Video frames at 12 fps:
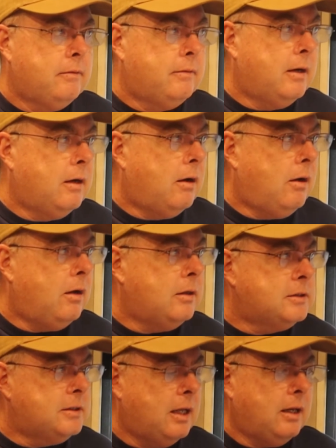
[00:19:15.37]
They're
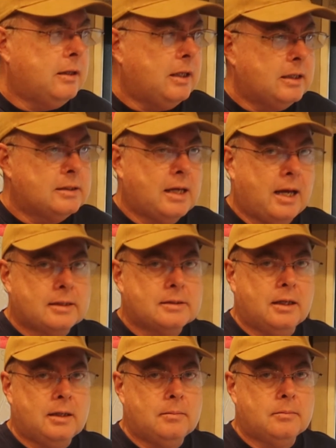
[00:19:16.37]
all selling the exact
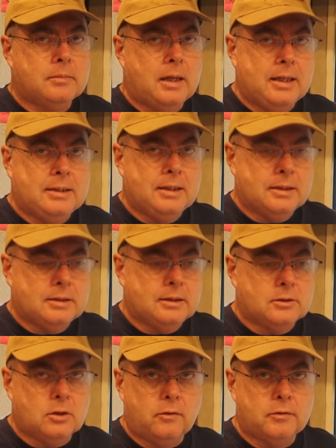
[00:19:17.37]
same
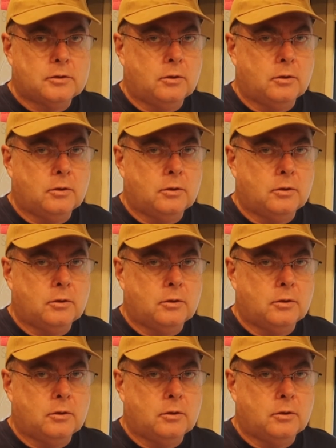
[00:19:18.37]
AT&T service.